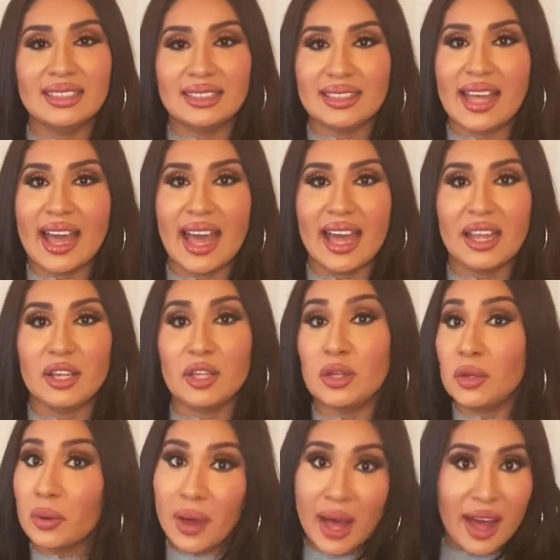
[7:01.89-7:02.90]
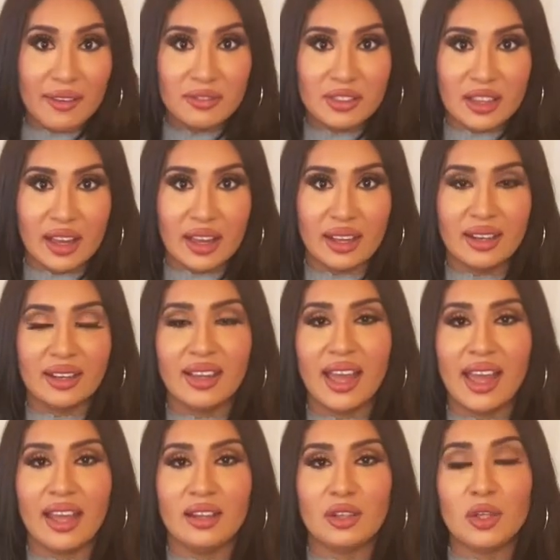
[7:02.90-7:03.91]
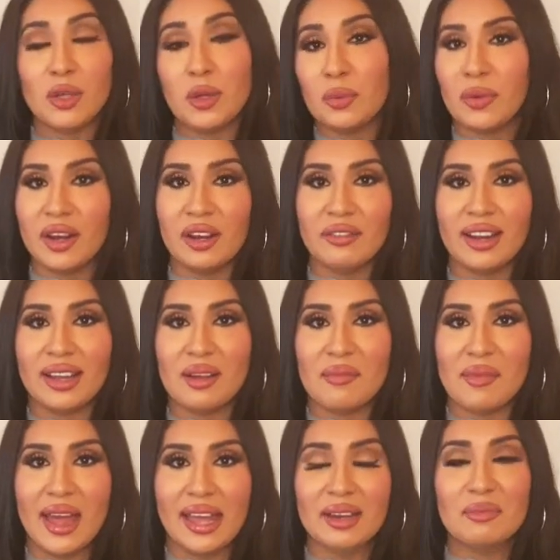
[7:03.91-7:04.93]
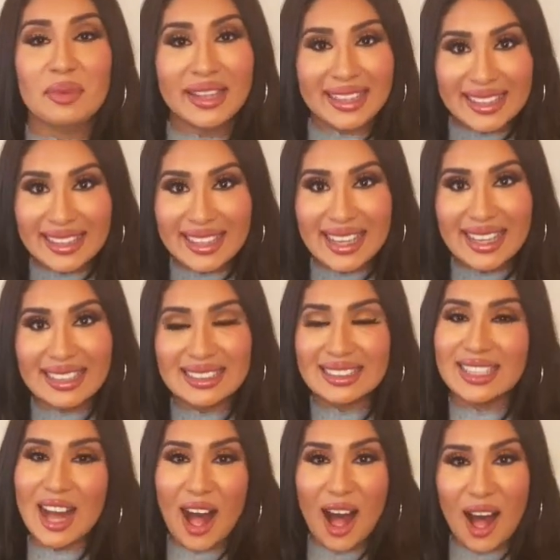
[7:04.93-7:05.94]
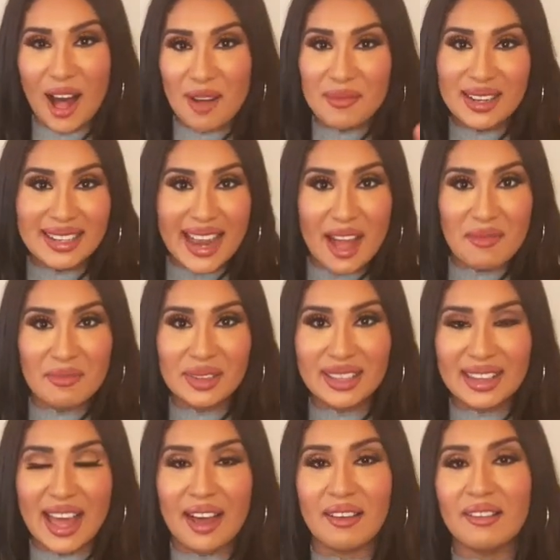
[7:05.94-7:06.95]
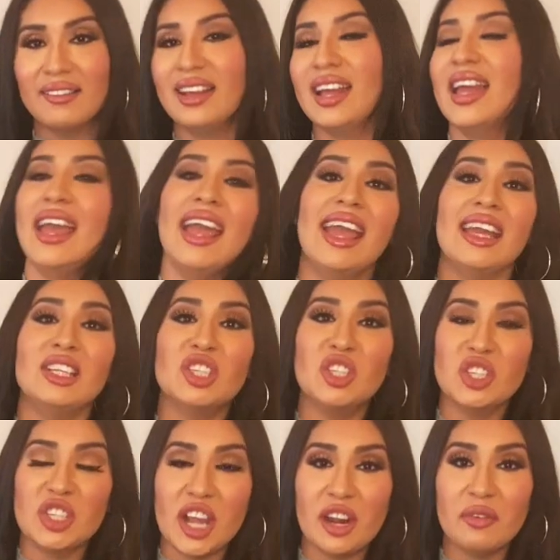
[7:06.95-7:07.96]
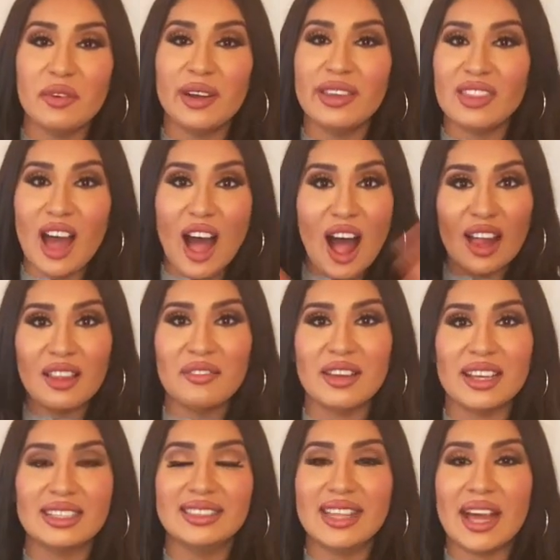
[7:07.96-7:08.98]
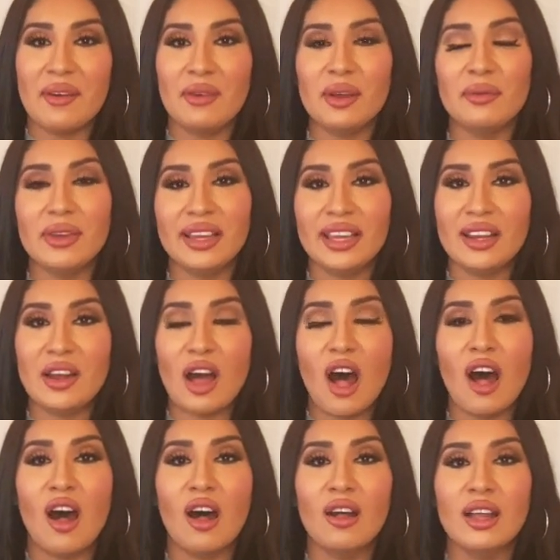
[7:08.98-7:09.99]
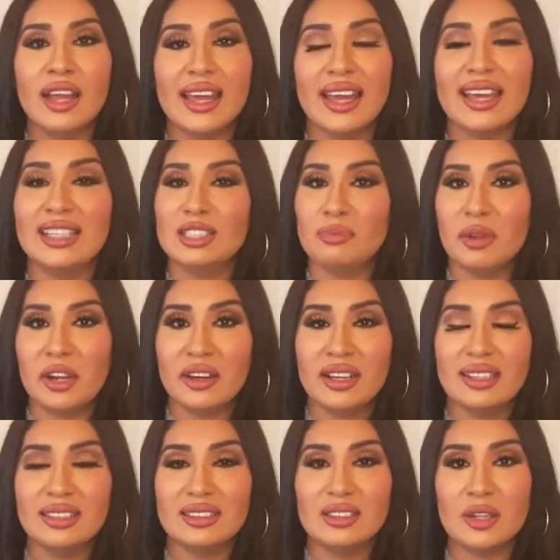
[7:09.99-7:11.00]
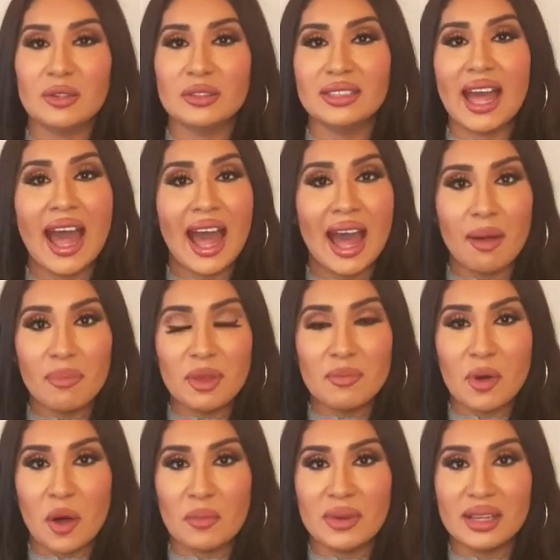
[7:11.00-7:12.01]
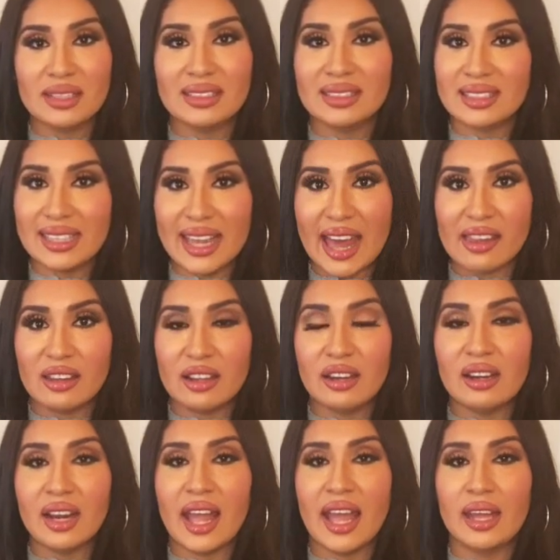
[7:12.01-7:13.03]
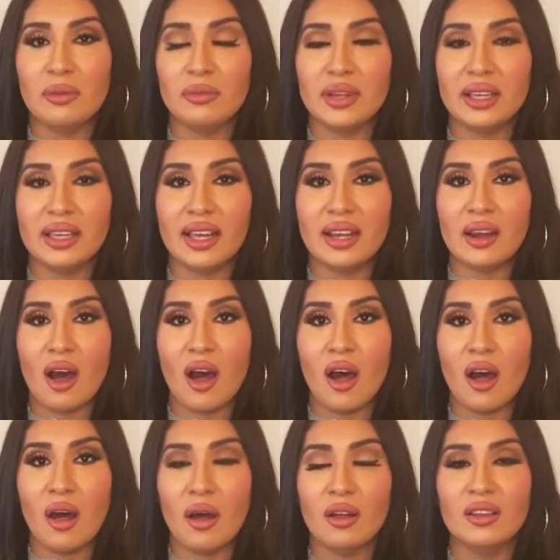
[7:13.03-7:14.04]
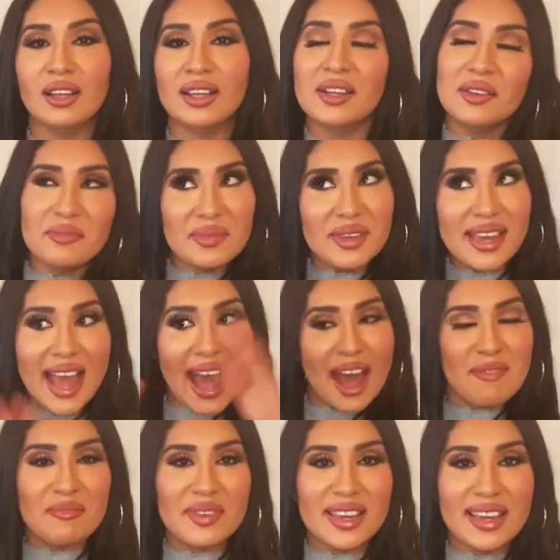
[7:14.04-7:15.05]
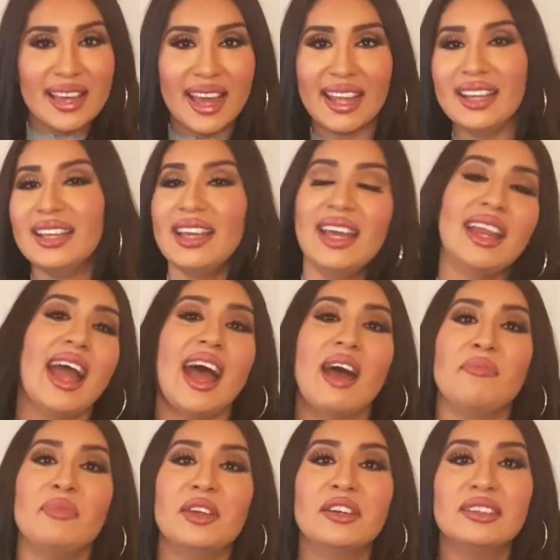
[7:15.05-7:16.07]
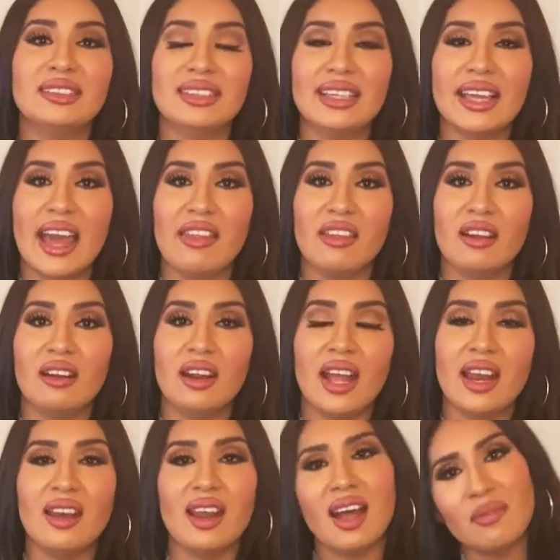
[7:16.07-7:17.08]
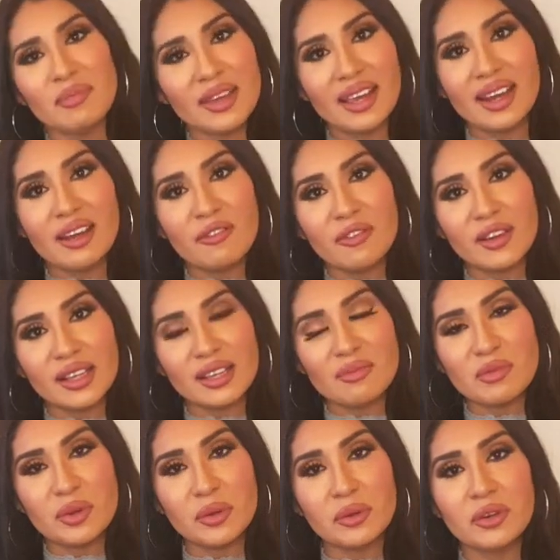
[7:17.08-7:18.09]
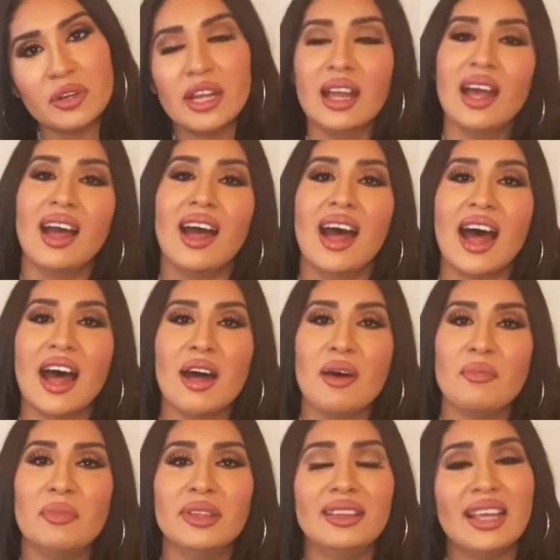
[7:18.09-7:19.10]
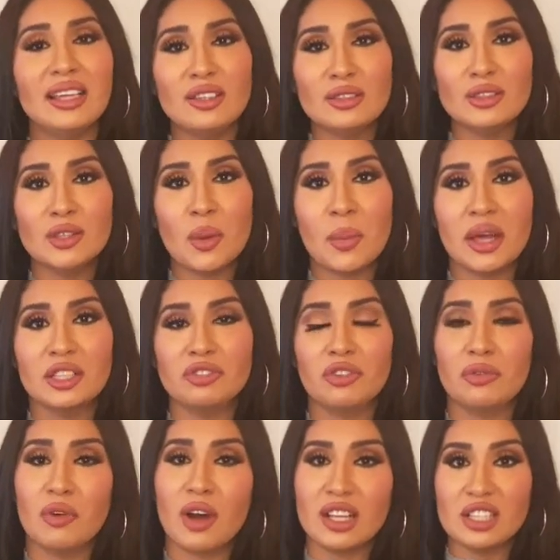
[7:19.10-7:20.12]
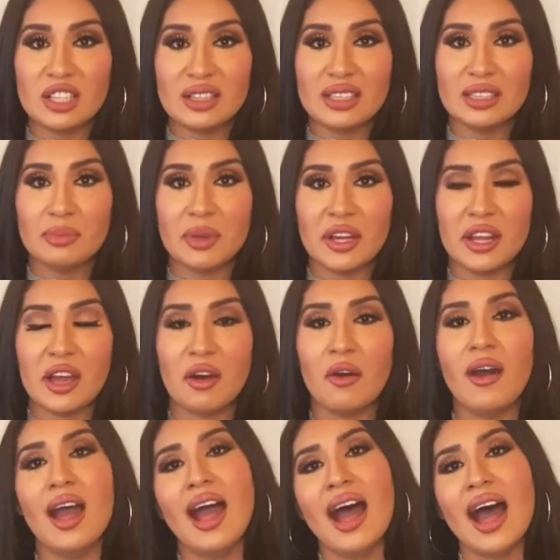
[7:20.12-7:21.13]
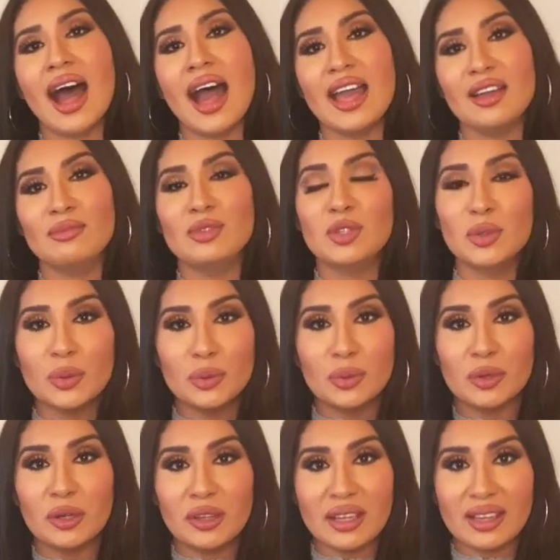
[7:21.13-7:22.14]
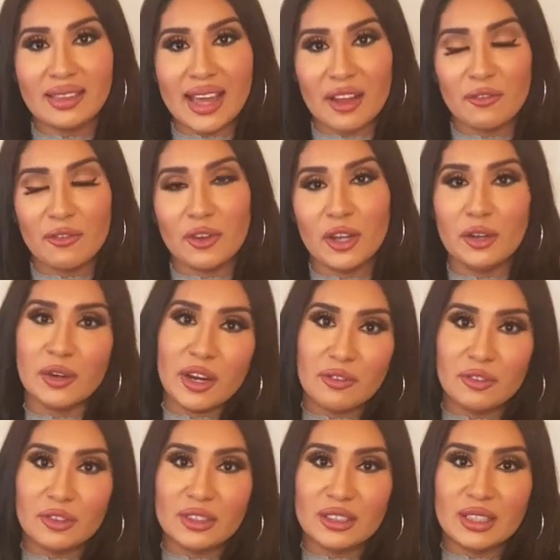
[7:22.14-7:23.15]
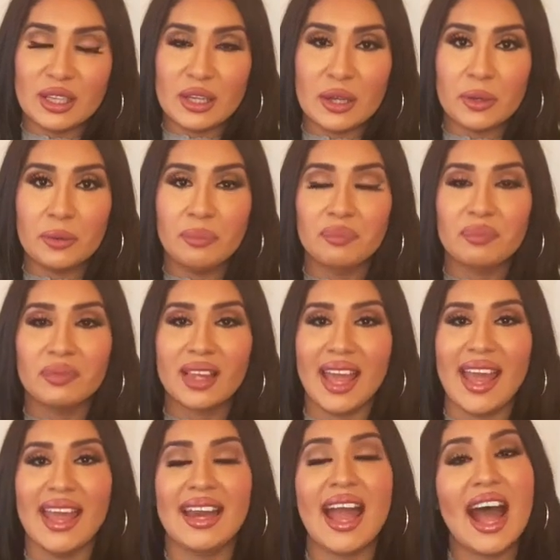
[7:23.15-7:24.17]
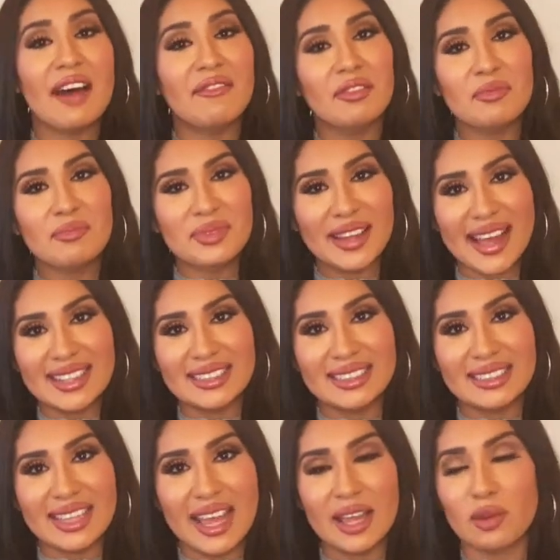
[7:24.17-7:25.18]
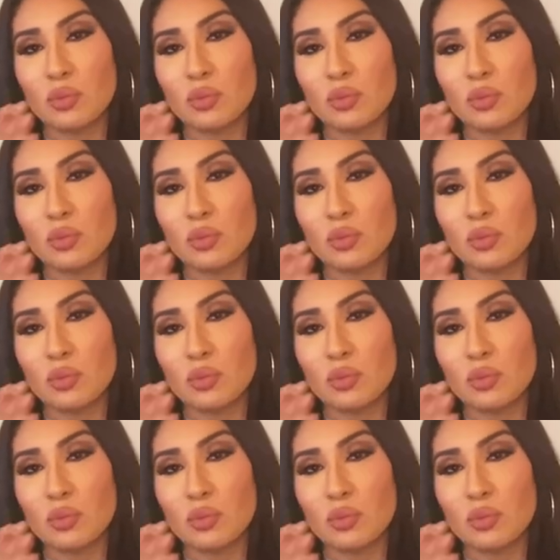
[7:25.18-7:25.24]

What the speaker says: that you have done and you want to recommend, please comment down below and share with all of us. That way we can all experience those happy moments together and we can all be happy and get happier together and not be in a funky mood. But thank you so much for watching this video. I am truly thankful and grateful to you, and have a blessed day.